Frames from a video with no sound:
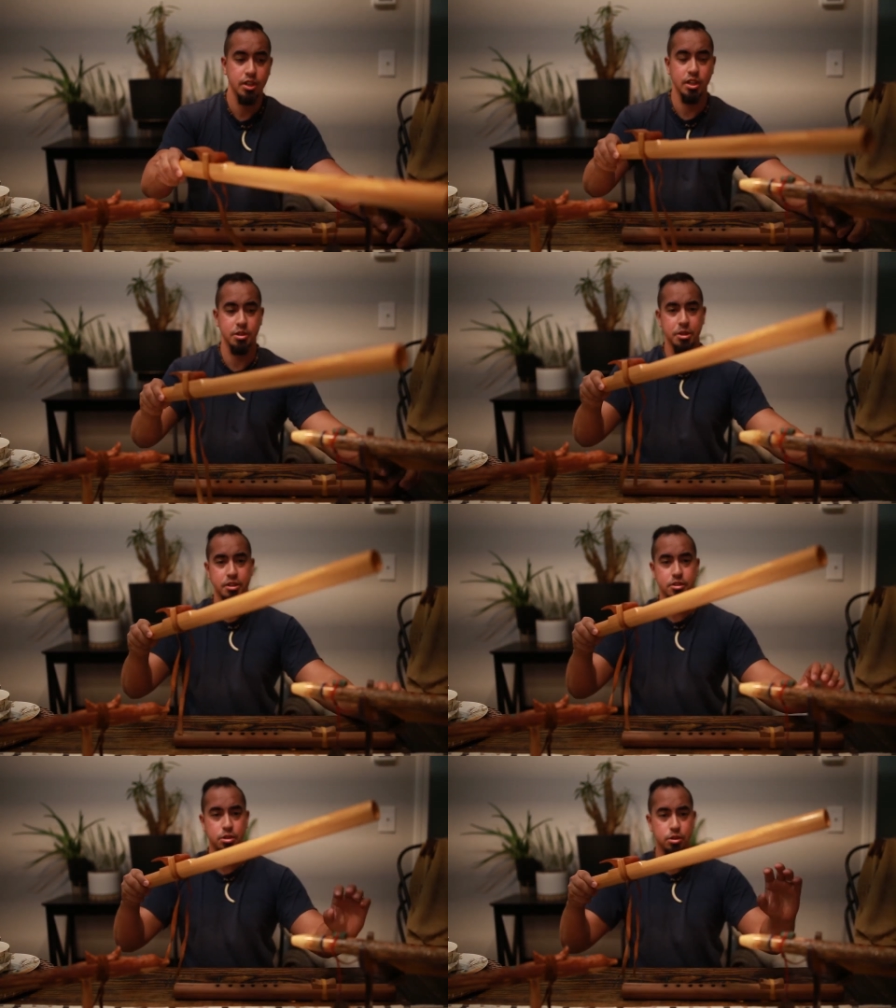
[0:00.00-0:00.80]
and it
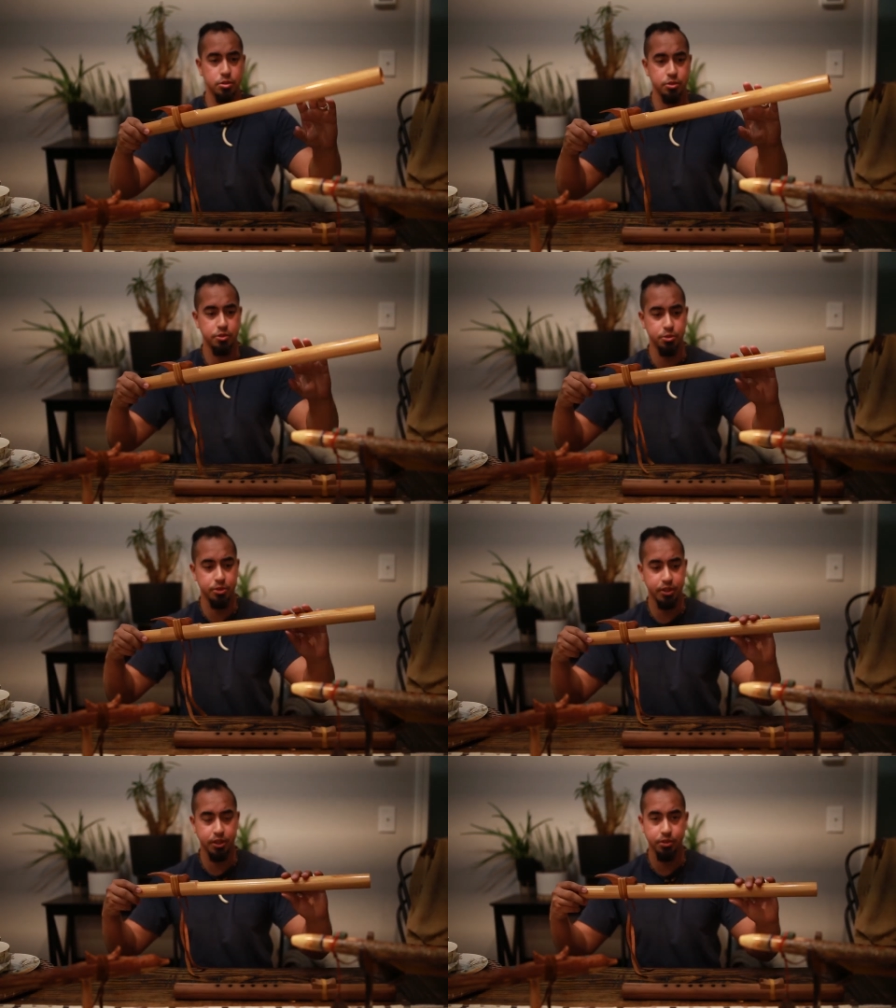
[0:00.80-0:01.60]
makes it harder for
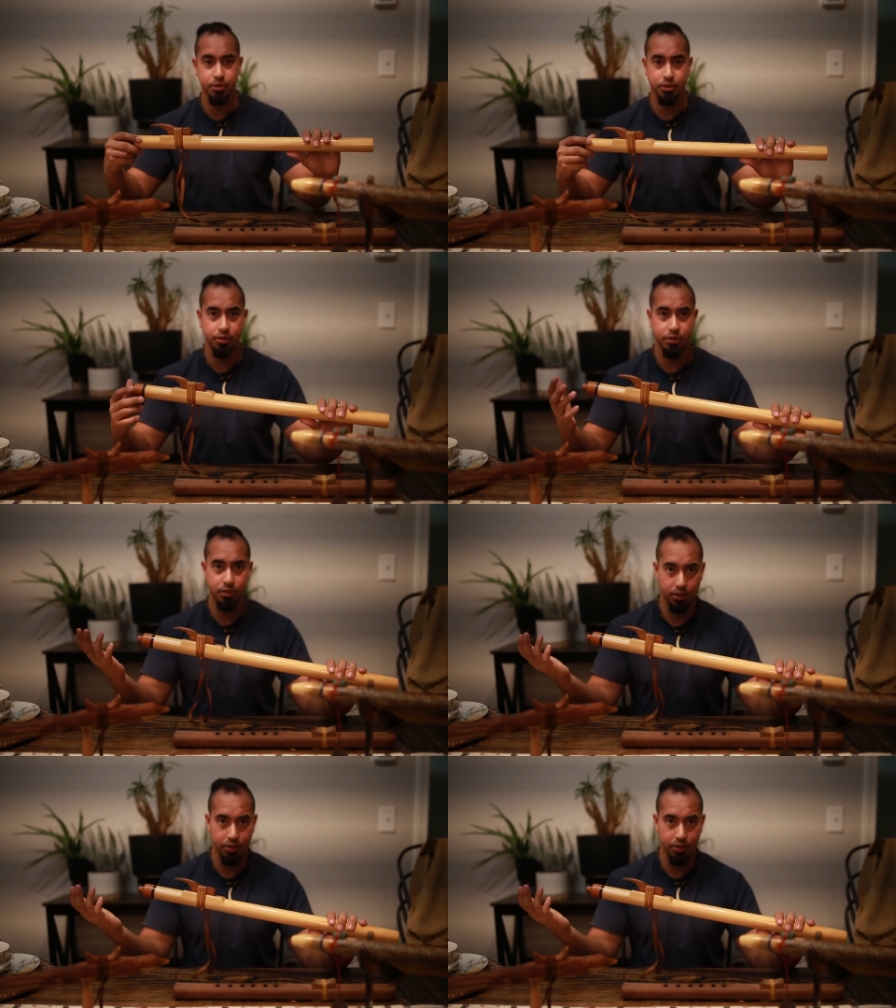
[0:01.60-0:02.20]
beginners